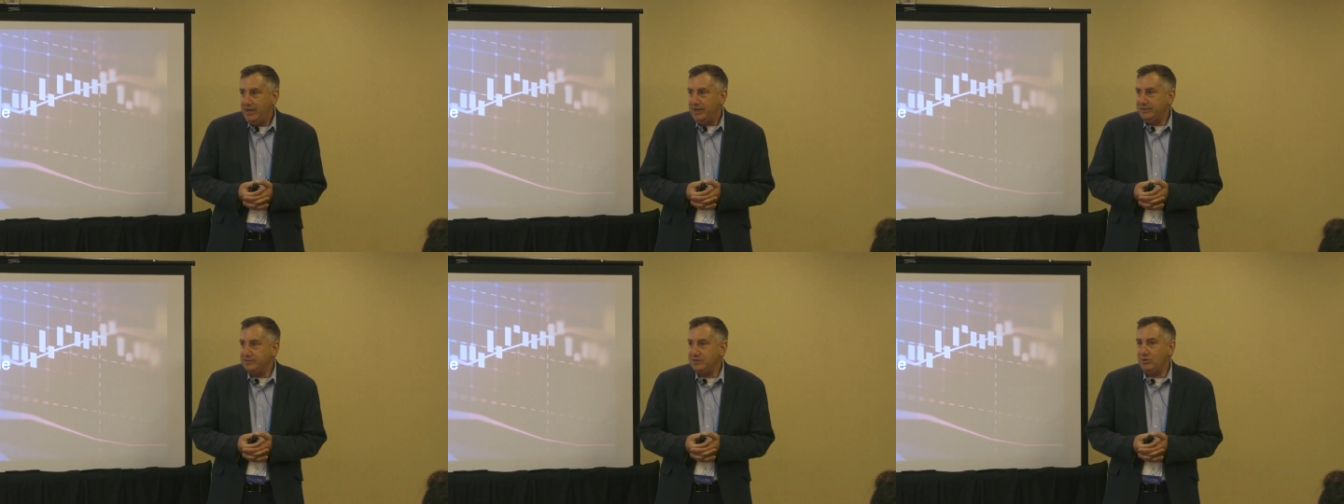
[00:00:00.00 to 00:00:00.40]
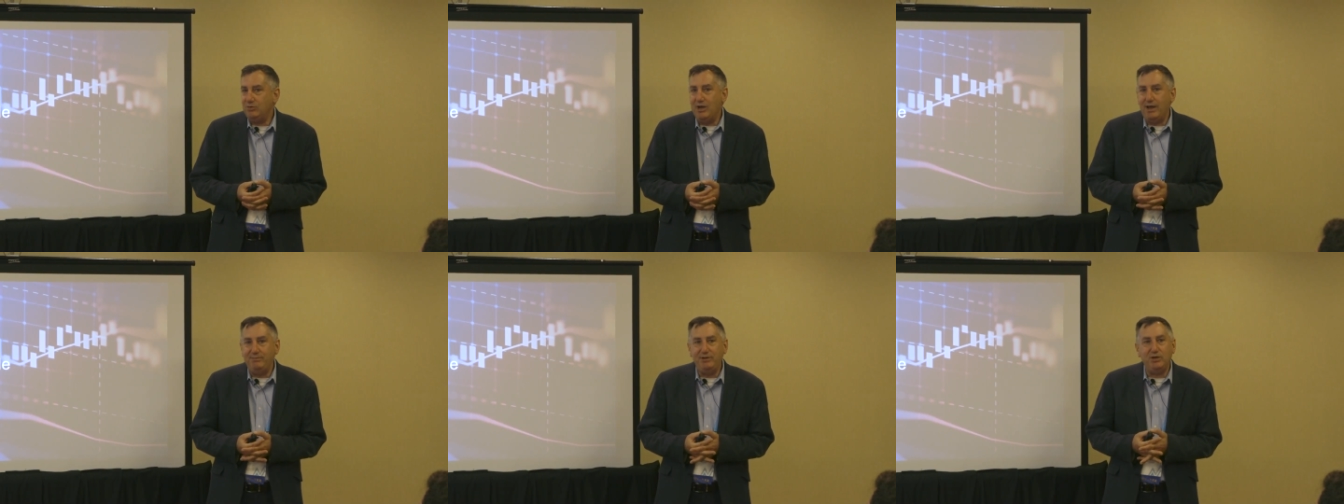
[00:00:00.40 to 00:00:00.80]
And so
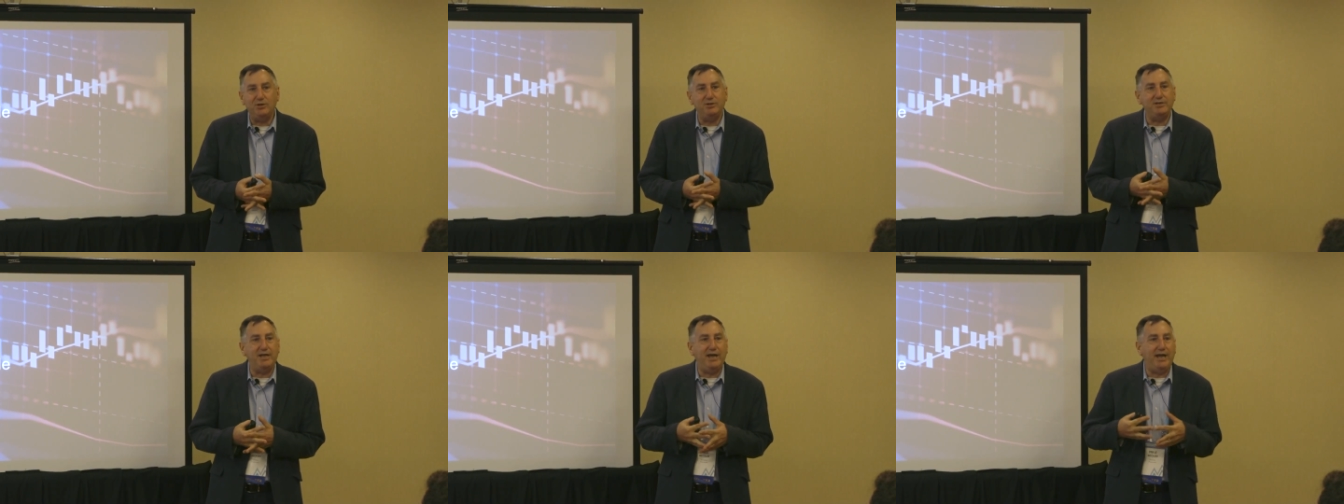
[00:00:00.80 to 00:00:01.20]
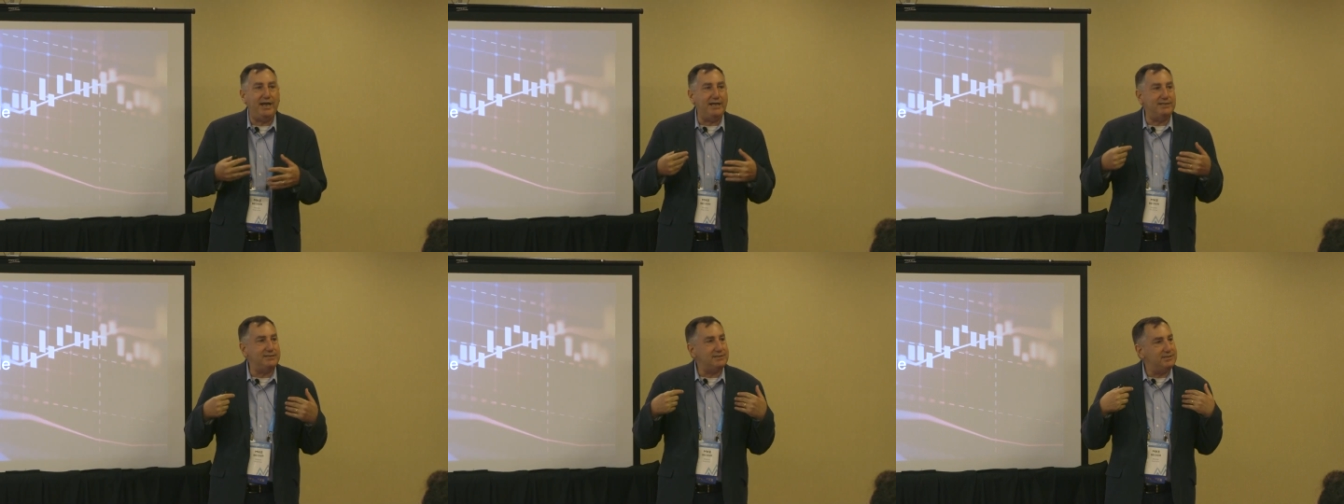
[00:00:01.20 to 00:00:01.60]
what I'm here
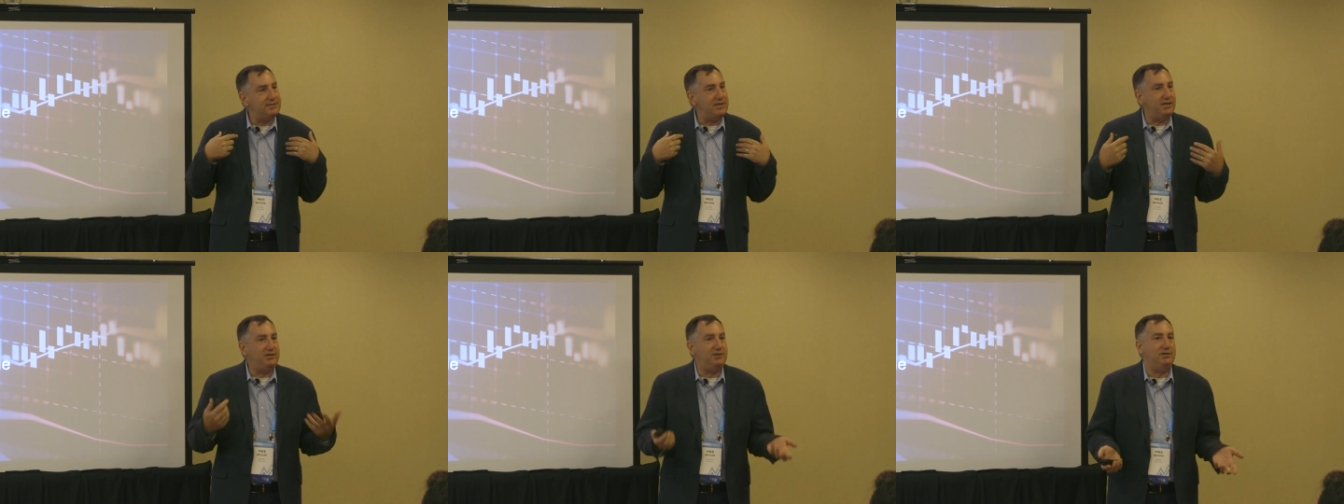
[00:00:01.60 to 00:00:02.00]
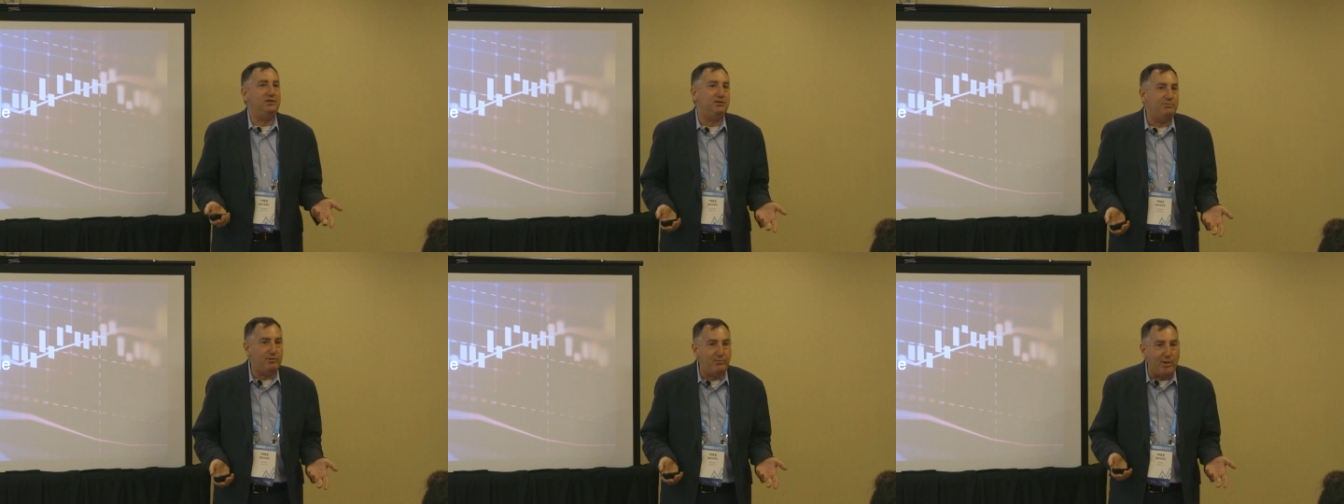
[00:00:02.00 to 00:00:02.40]
today is to tell you a
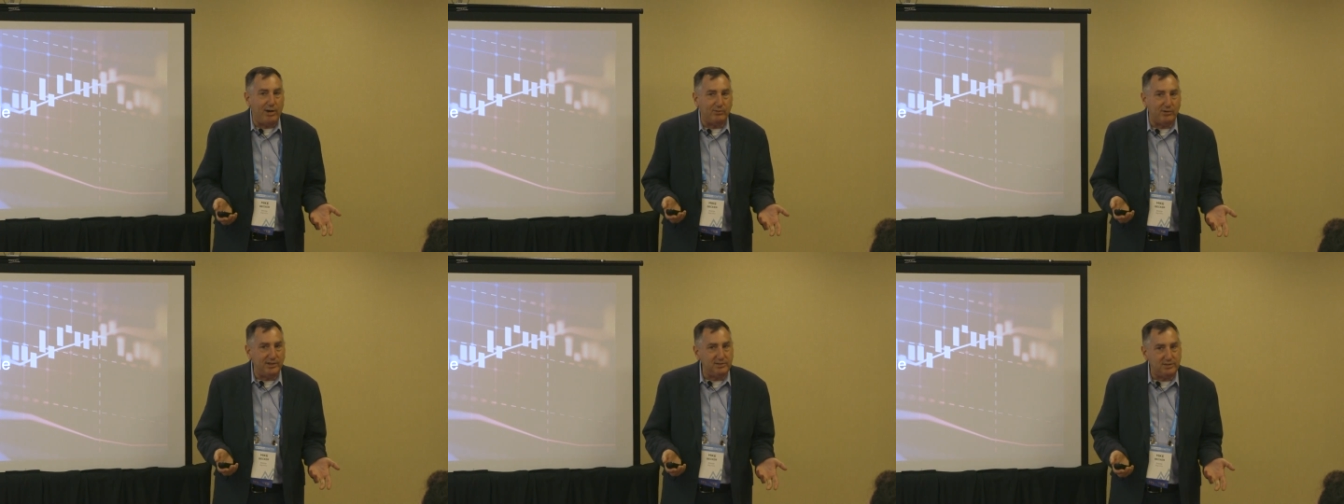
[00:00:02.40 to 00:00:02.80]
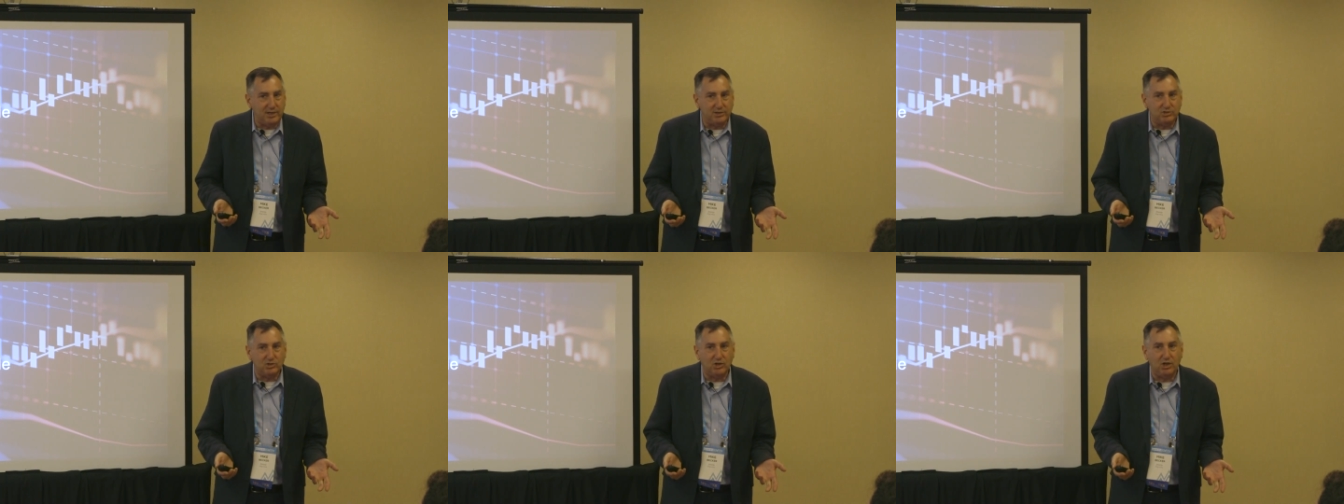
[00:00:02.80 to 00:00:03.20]
little bit about
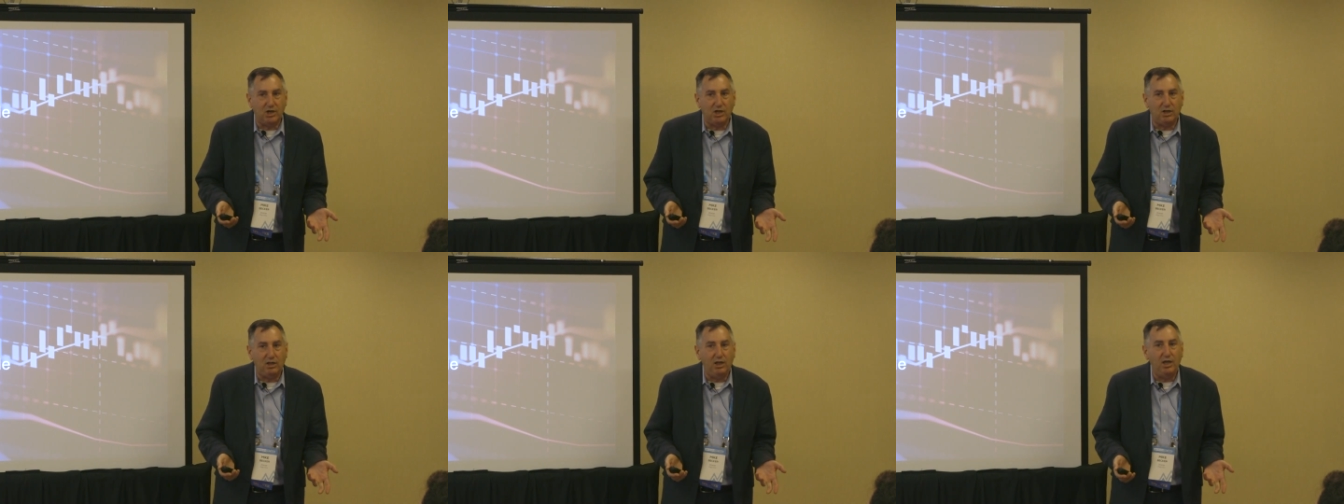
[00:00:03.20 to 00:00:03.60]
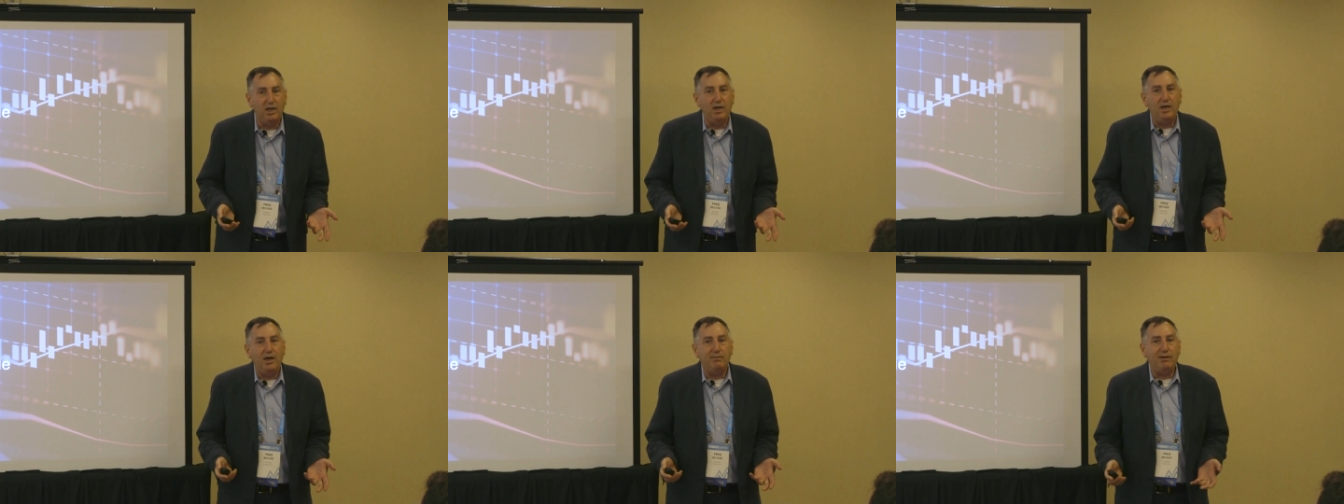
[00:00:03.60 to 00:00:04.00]
Ringcentral,
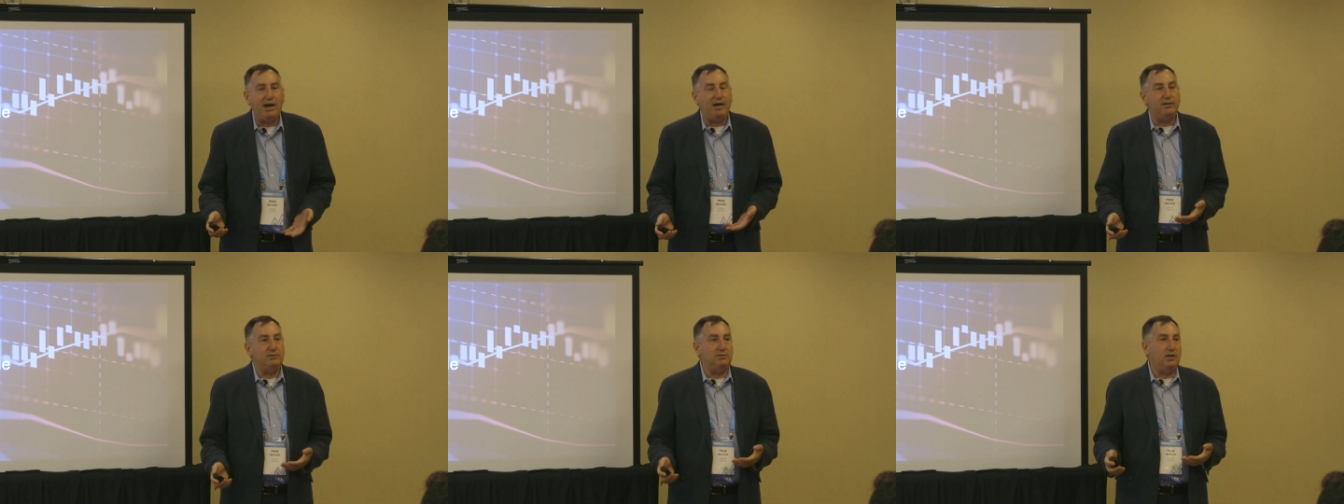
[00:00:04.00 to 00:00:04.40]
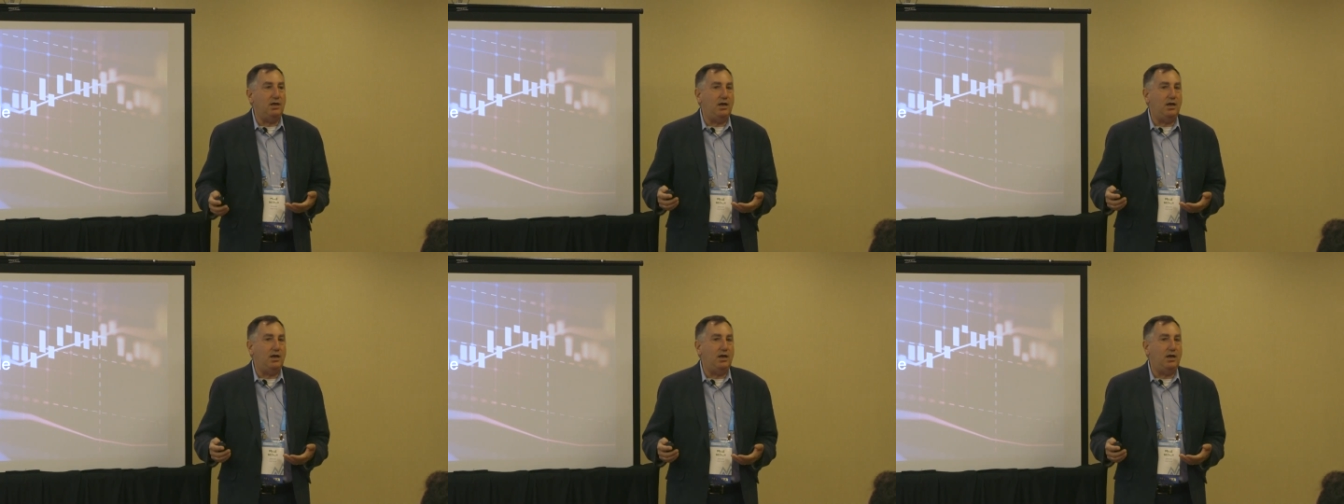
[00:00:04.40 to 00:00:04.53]
about